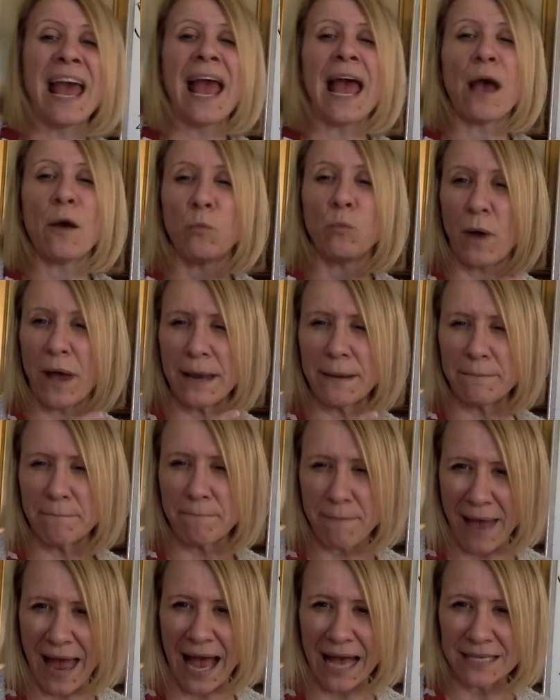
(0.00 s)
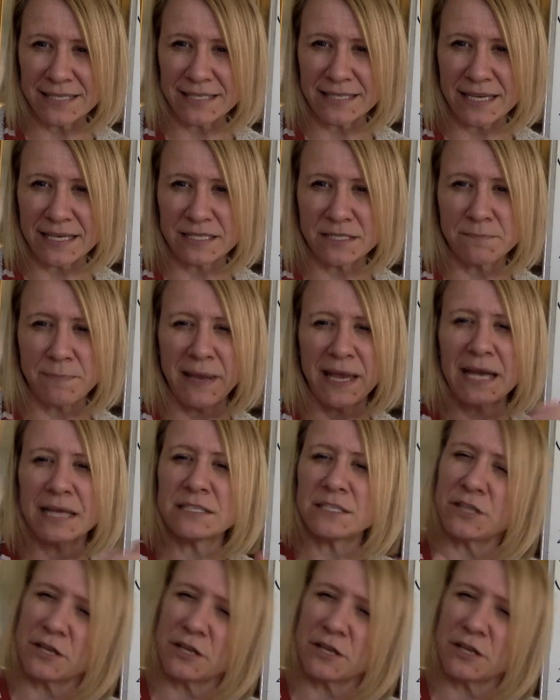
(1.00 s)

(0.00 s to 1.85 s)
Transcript: and what mass is, because